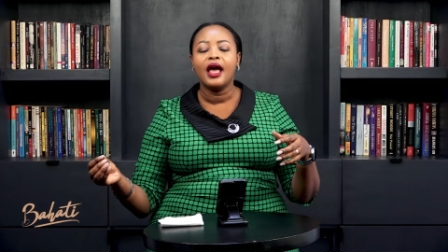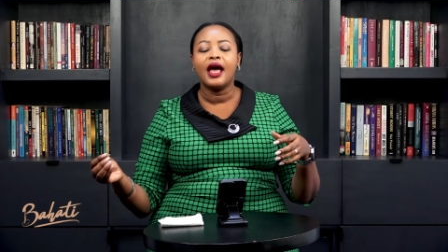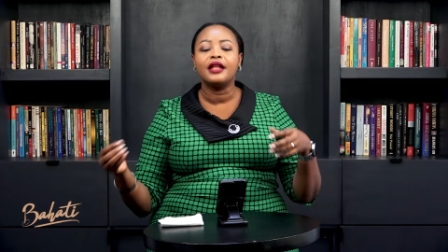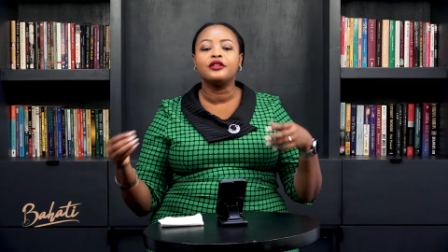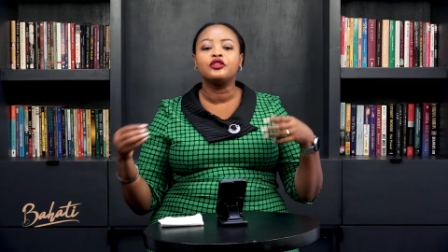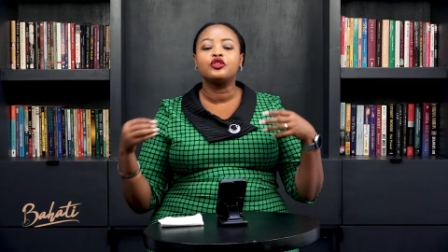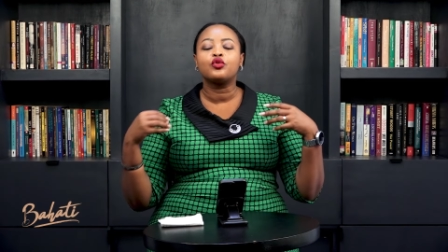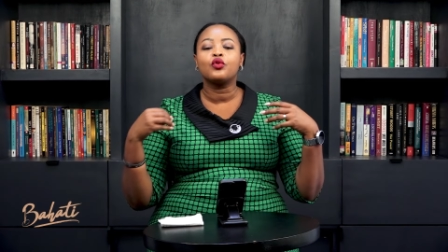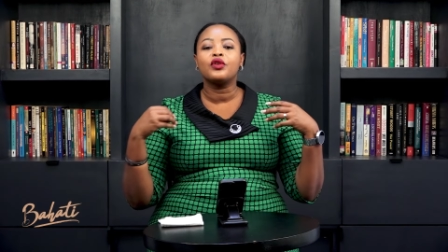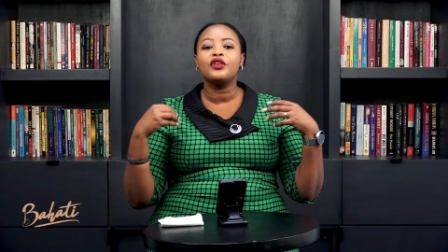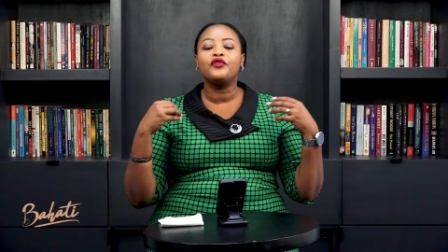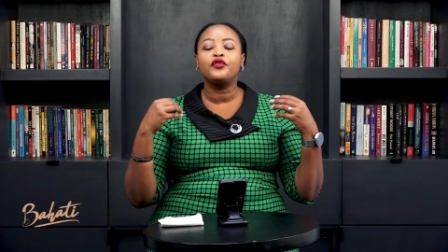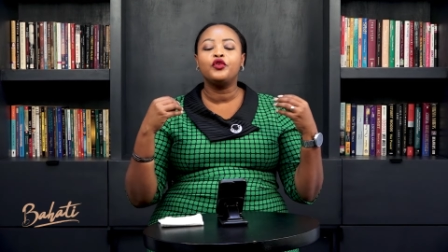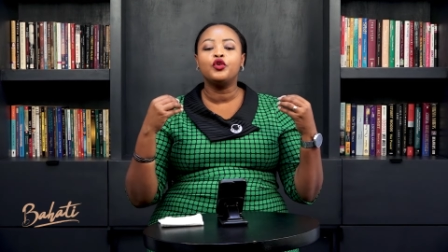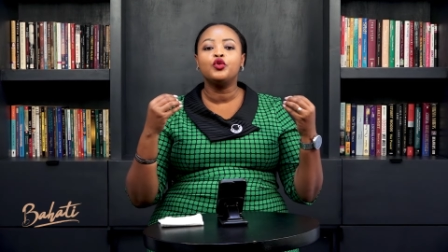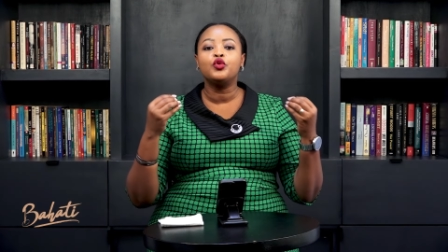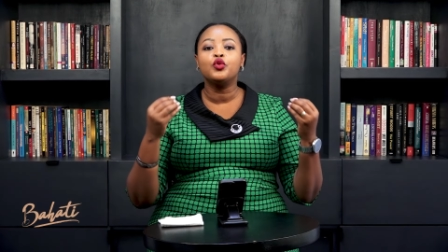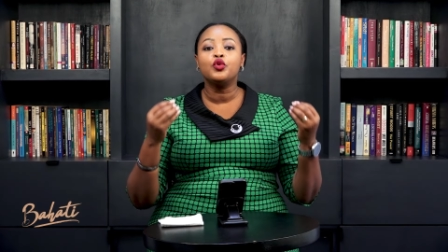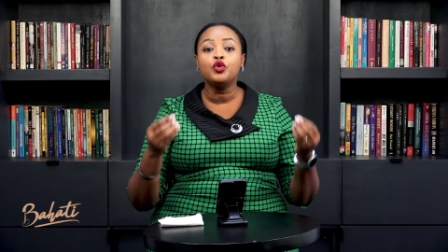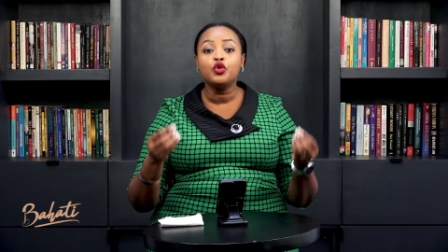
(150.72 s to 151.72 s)
And so if
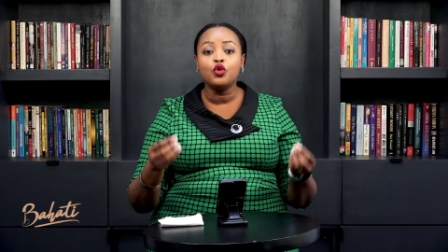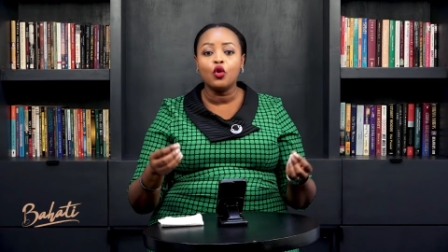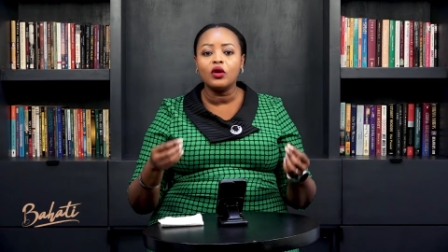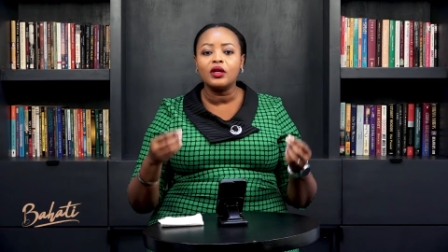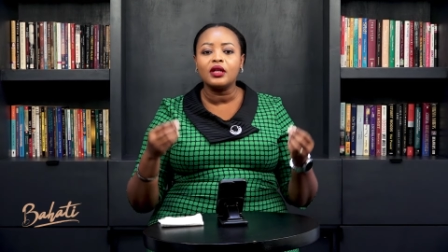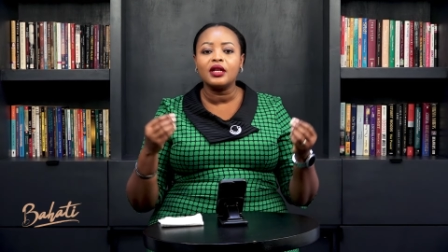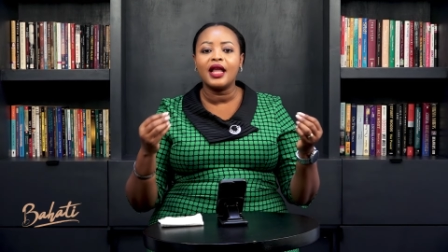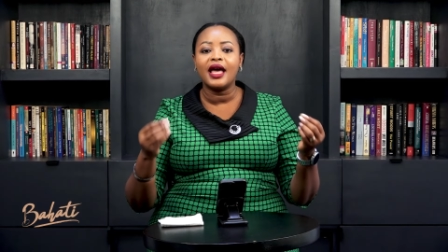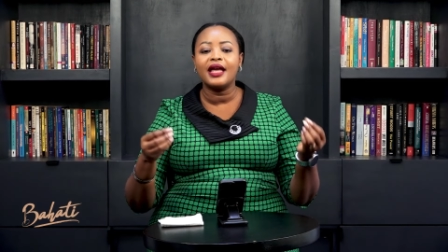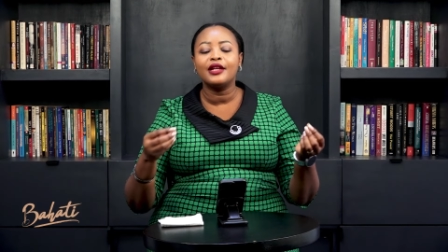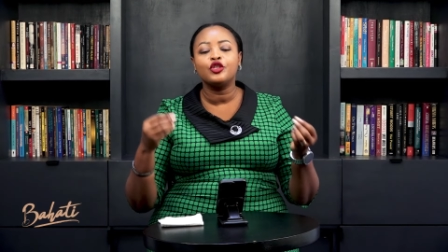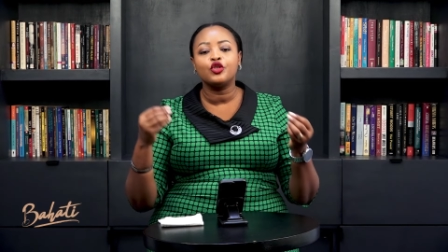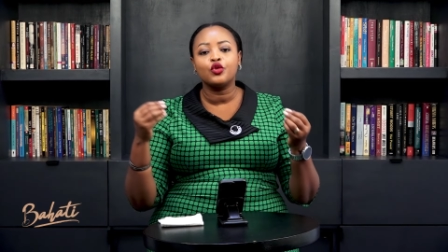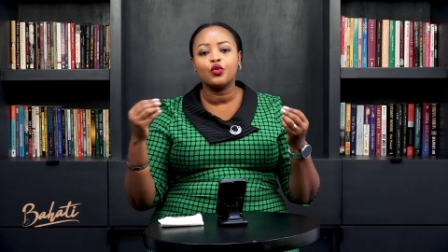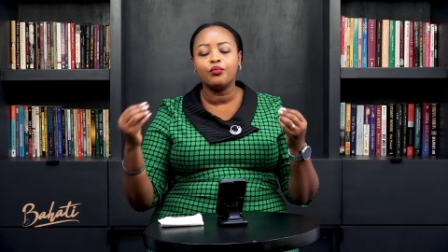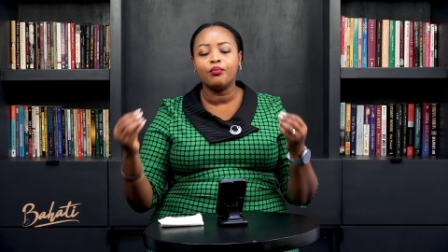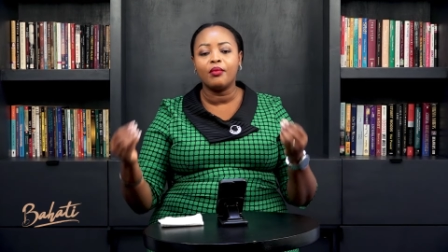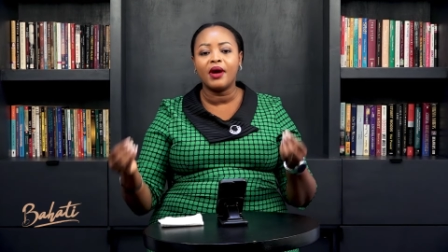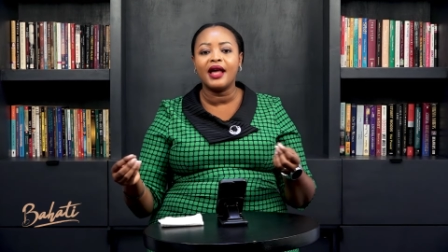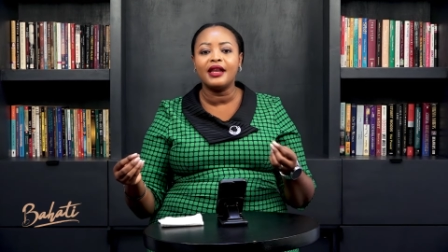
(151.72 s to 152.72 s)
you do not learn to
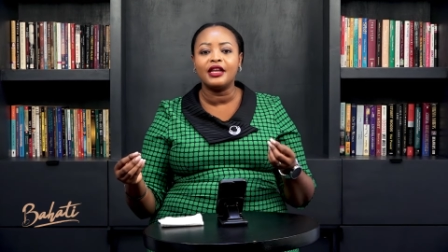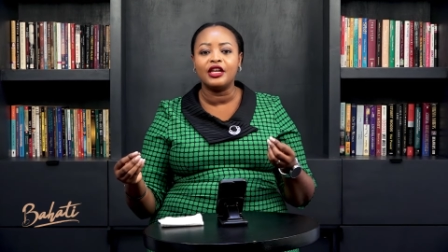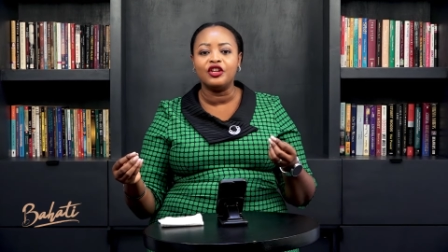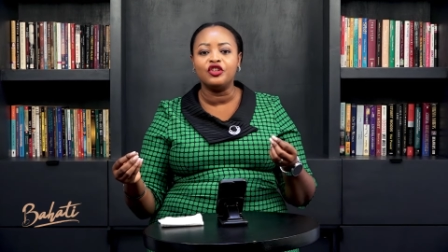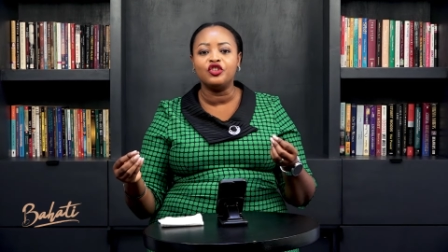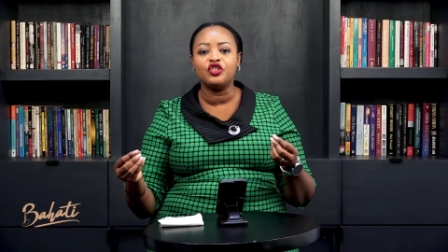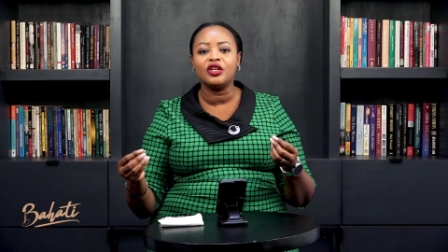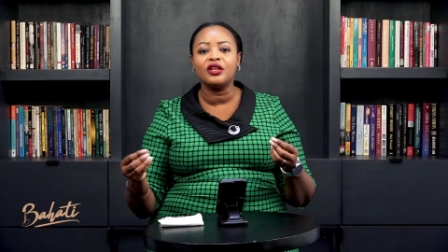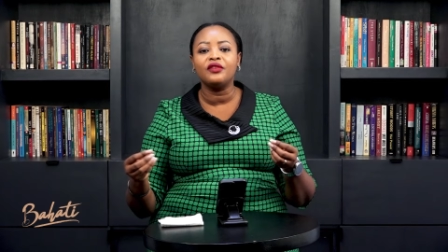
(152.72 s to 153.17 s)
manage,